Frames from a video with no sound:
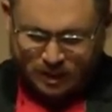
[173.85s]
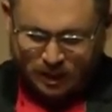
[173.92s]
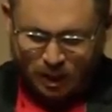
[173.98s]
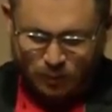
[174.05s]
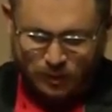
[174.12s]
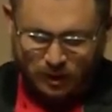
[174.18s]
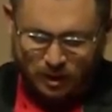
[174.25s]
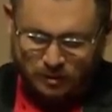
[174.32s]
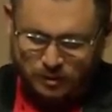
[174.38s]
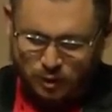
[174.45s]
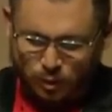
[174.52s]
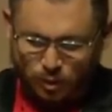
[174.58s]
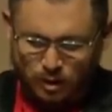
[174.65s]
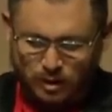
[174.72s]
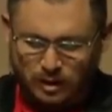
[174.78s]
God, we love
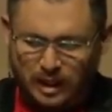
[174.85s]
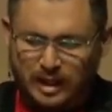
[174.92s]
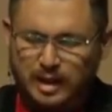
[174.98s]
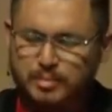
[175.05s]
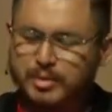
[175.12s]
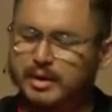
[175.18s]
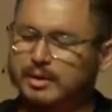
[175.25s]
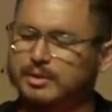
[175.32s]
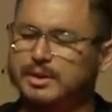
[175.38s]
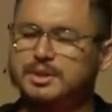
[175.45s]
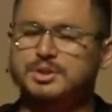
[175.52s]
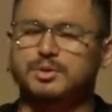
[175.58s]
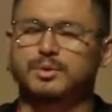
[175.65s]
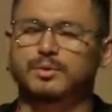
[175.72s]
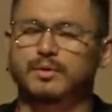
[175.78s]
your word. God, I pray, Lord,
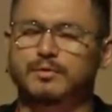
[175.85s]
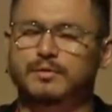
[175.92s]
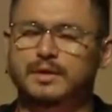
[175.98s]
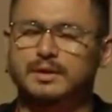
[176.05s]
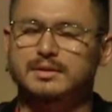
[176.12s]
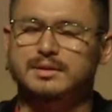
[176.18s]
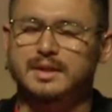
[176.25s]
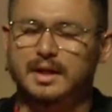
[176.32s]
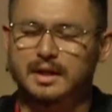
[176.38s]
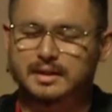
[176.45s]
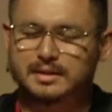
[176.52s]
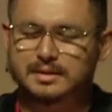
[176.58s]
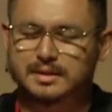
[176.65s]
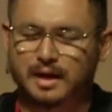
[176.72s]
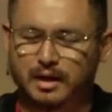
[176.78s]
that you would reveal to
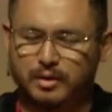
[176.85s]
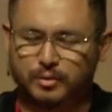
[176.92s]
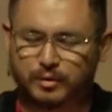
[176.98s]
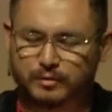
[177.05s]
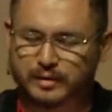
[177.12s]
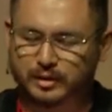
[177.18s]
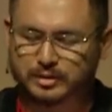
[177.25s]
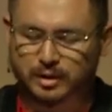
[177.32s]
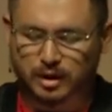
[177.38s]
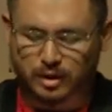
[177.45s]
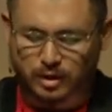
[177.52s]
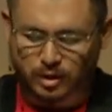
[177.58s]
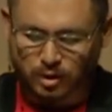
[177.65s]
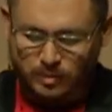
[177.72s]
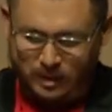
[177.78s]
us, reveal to our
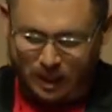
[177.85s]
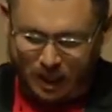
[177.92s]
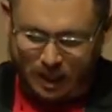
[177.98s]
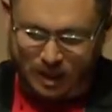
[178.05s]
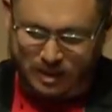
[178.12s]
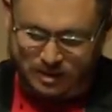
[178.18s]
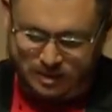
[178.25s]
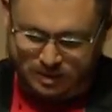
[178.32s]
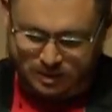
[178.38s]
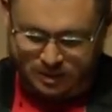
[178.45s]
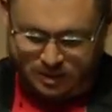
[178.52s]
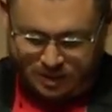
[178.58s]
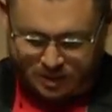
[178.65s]
human eyes,